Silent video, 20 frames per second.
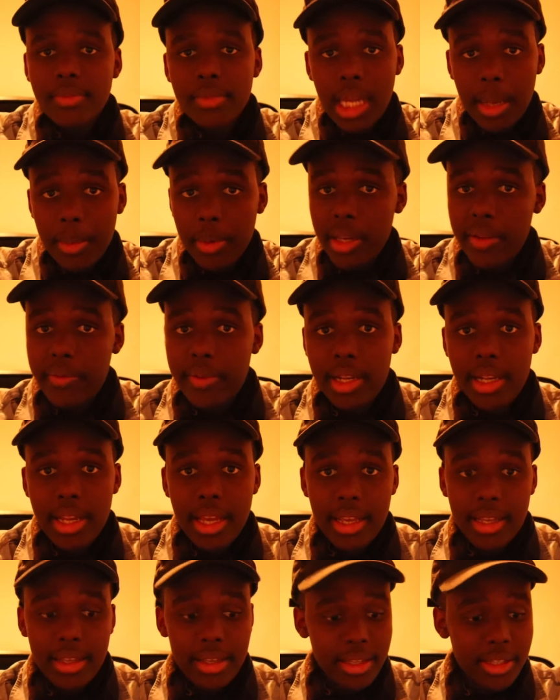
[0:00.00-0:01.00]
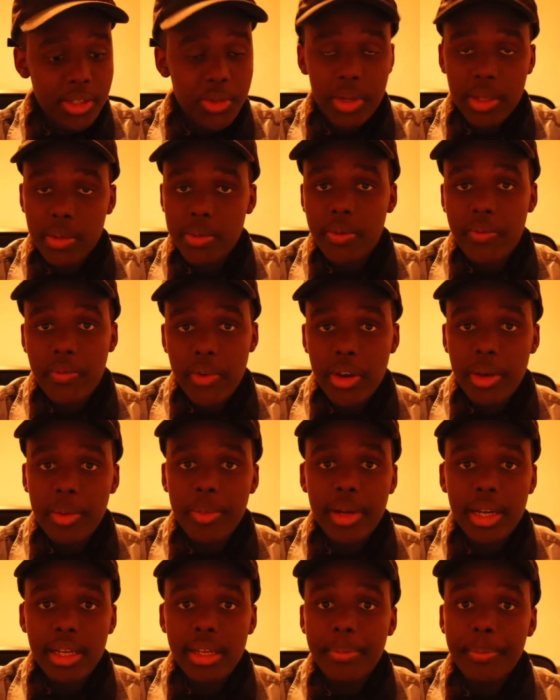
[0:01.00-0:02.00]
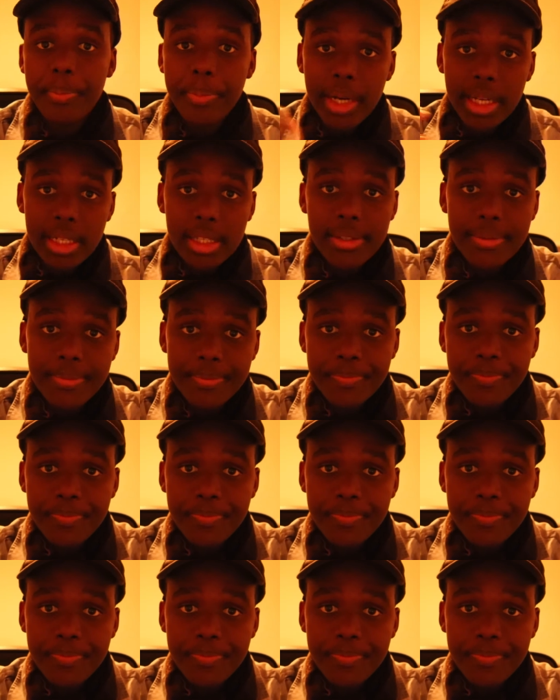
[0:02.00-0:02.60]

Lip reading: I'm not even lying. His drawings were very bad, but